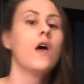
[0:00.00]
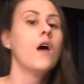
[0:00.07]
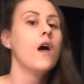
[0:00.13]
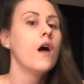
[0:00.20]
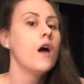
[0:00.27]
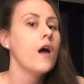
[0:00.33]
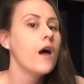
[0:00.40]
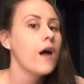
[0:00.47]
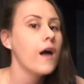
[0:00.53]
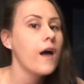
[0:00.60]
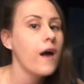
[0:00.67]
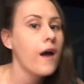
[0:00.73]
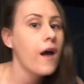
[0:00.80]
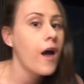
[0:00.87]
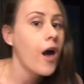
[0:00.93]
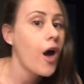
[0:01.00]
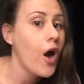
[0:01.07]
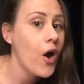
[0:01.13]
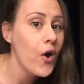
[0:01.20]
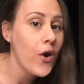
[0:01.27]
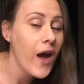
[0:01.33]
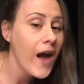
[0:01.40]
website and really give
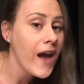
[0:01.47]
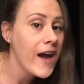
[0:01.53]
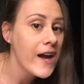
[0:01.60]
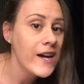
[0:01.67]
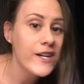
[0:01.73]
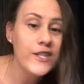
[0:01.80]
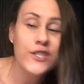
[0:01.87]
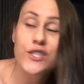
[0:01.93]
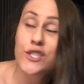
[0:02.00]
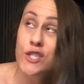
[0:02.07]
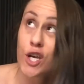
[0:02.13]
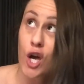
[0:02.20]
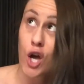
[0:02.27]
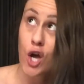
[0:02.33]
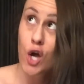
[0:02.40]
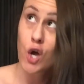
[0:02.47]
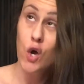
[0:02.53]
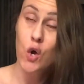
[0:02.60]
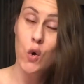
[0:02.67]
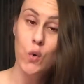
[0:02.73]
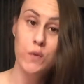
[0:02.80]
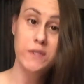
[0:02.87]
them a look at who you are and what you
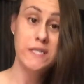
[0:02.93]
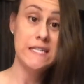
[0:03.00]
do,